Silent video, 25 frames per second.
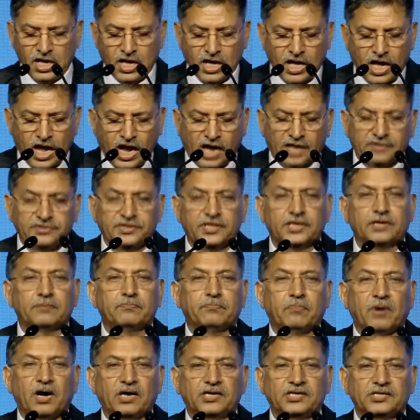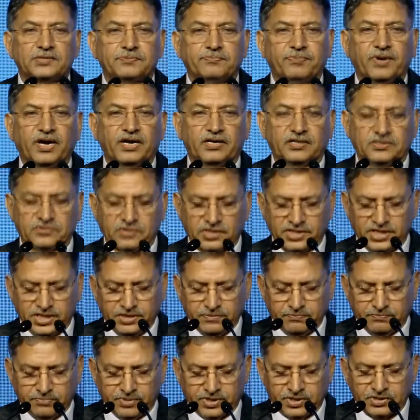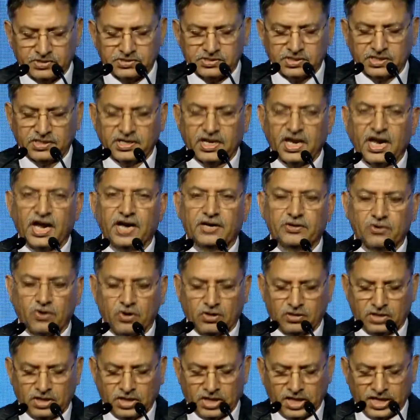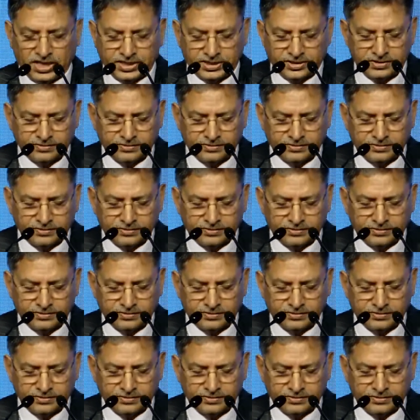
and their participants in person and online.